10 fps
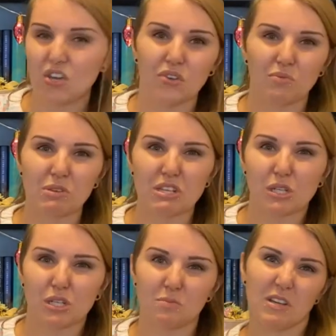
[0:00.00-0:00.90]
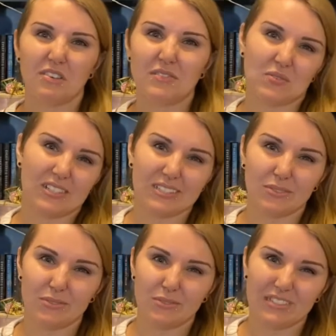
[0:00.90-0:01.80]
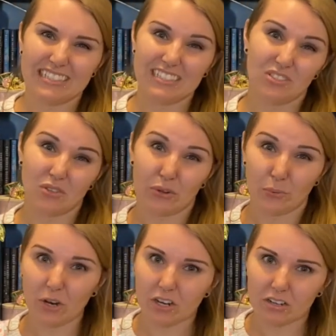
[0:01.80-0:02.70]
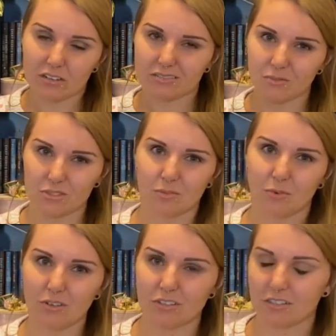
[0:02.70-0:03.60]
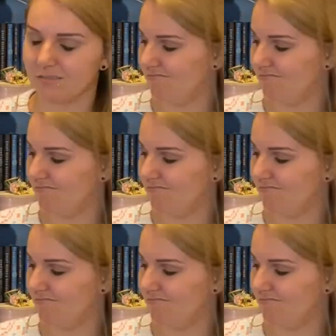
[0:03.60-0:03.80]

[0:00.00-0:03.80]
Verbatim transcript: really turned me off of wanting to enjoy her work or support her.